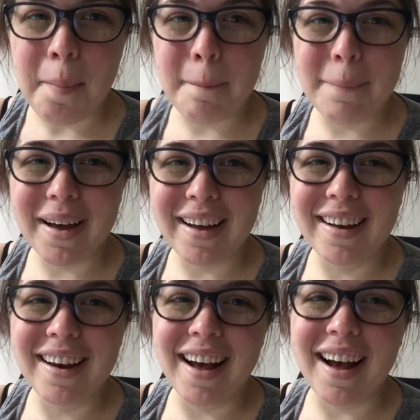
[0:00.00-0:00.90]
but
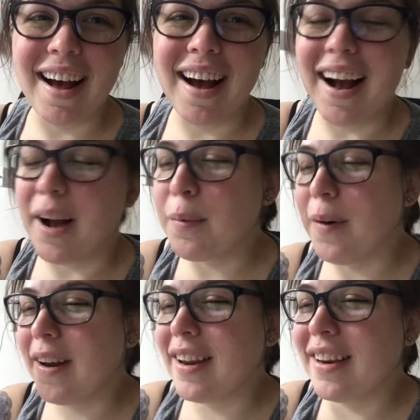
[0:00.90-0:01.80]
I
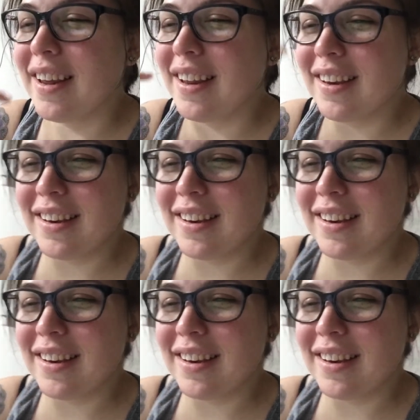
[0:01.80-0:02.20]
wanted